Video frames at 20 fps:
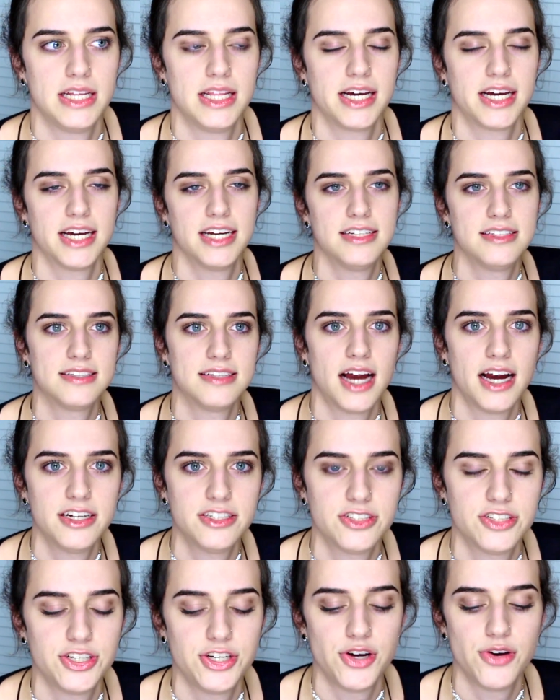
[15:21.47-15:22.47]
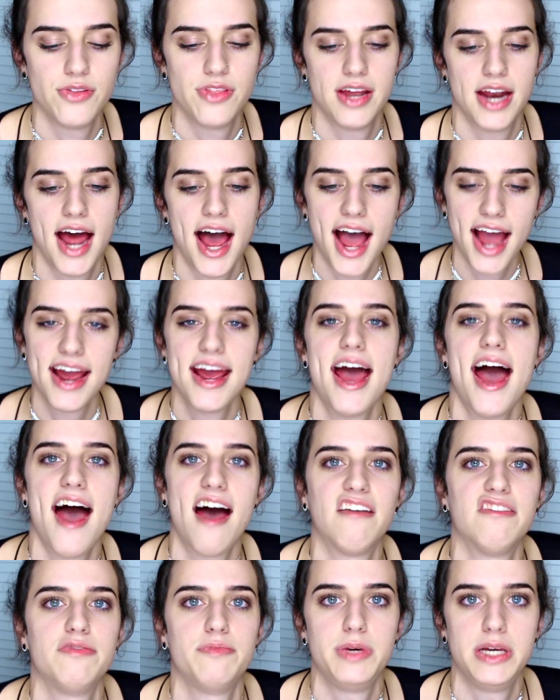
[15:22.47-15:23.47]
Like it's nice to know that I
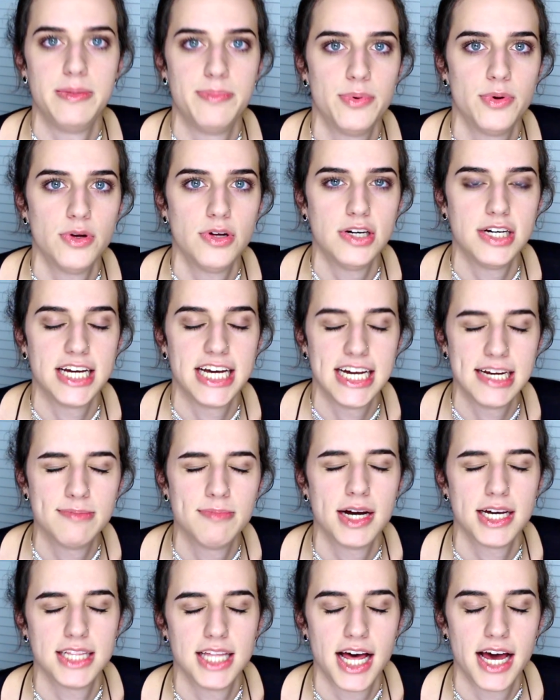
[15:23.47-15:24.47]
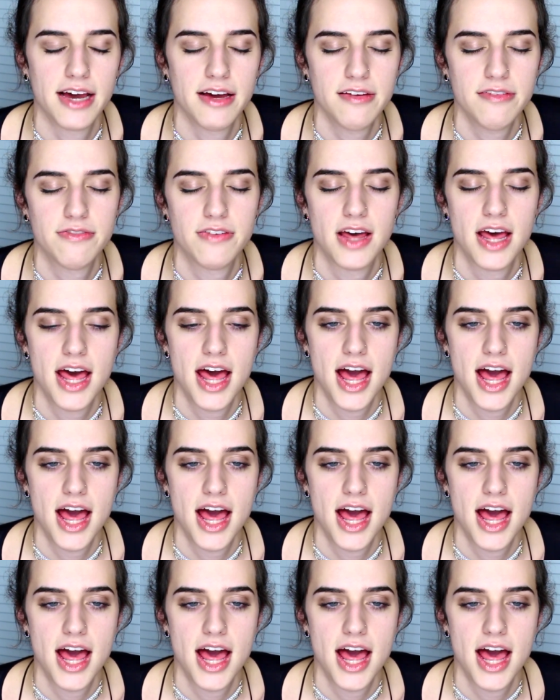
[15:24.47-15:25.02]
have people in my life